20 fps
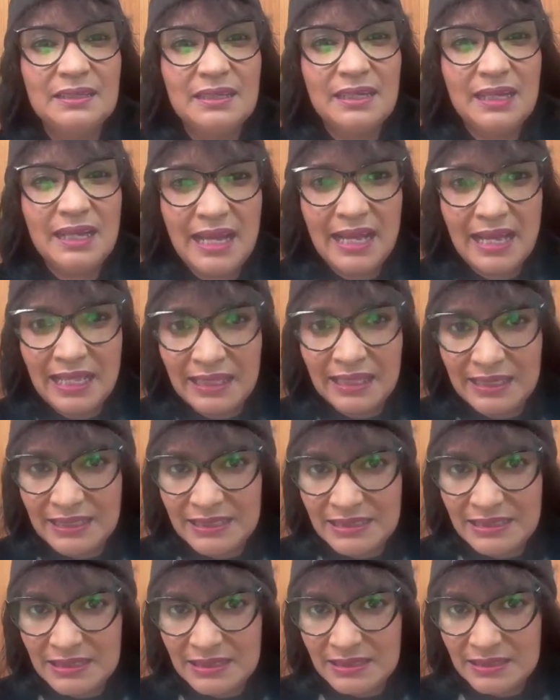
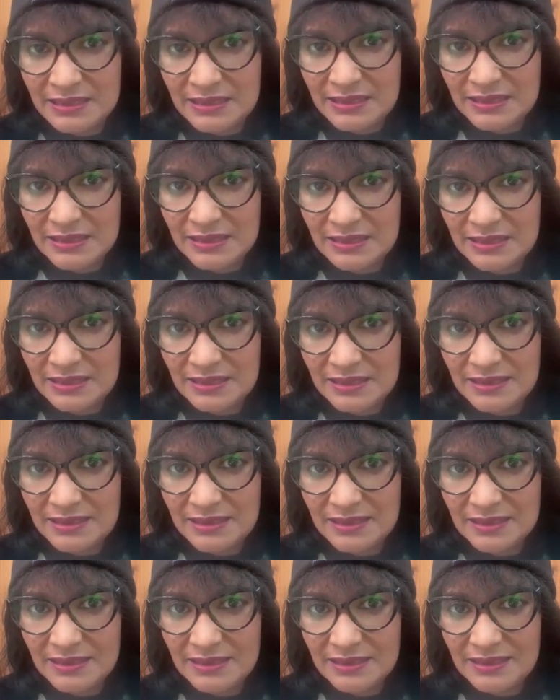Alice,
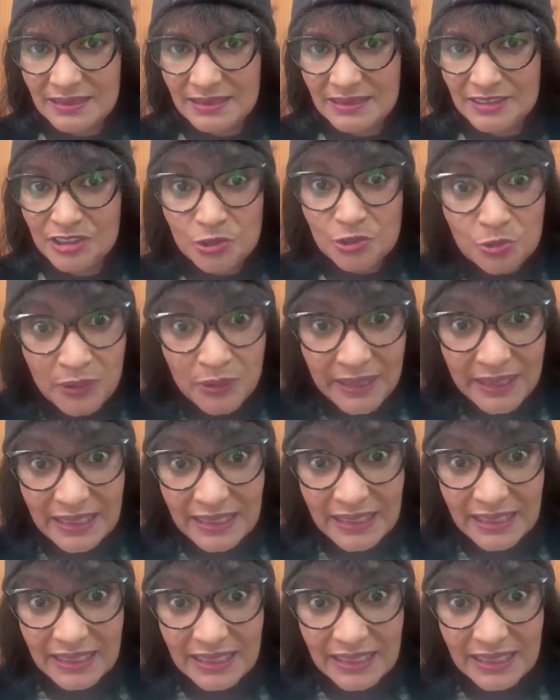Julie,